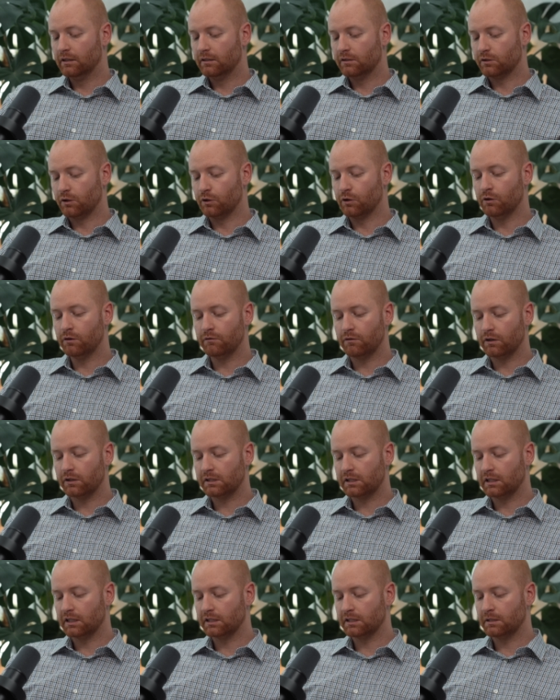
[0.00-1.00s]
So
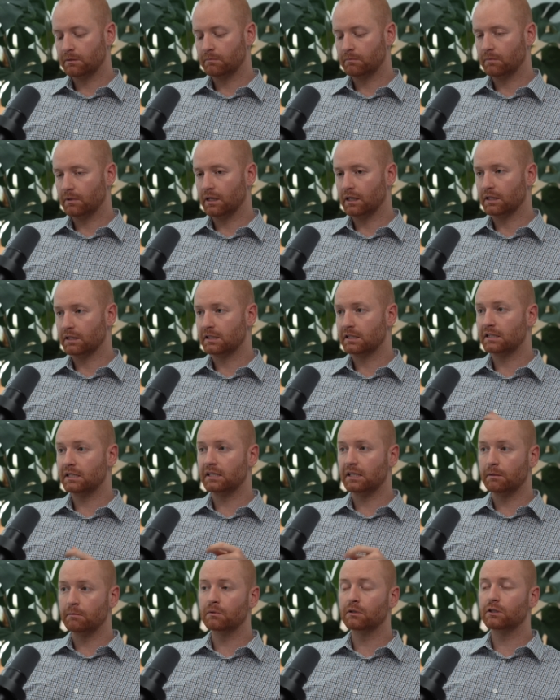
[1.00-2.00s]
universalism is
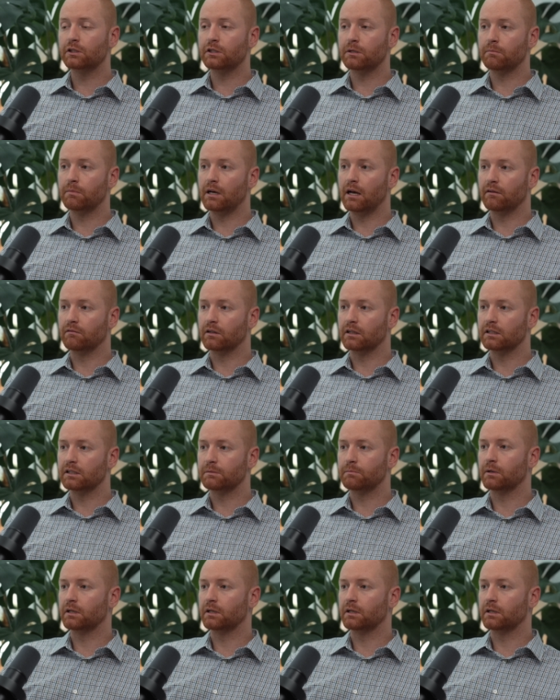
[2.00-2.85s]
similar to benevolence,